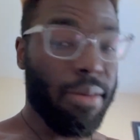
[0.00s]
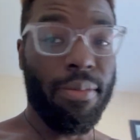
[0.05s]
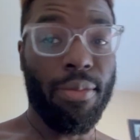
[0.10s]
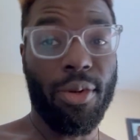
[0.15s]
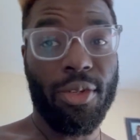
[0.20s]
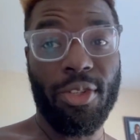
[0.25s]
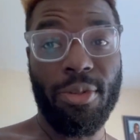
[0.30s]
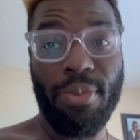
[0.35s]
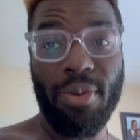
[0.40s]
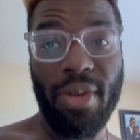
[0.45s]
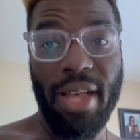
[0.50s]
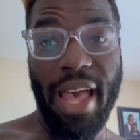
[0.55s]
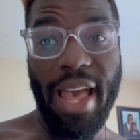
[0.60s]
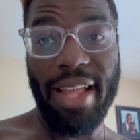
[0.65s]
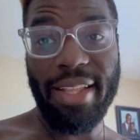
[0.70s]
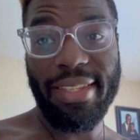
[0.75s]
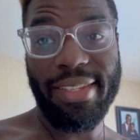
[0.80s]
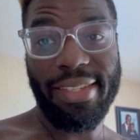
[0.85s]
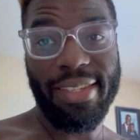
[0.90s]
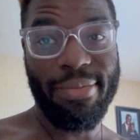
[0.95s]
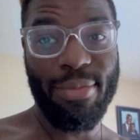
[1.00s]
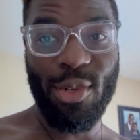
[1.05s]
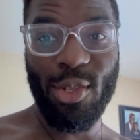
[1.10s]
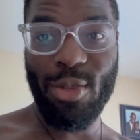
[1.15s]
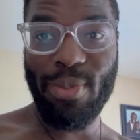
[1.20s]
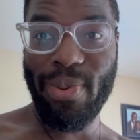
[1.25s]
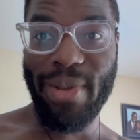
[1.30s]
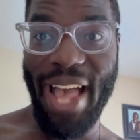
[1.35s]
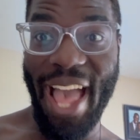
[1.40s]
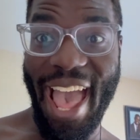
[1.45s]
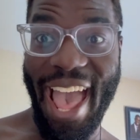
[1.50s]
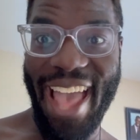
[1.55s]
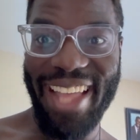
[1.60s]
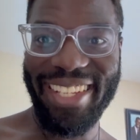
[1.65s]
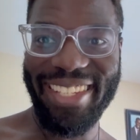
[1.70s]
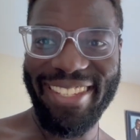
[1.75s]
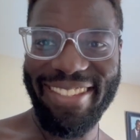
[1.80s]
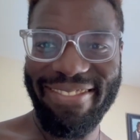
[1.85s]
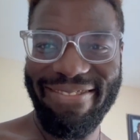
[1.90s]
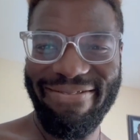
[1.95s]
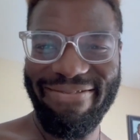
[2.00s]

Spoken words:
Multiple hats, multiple hats.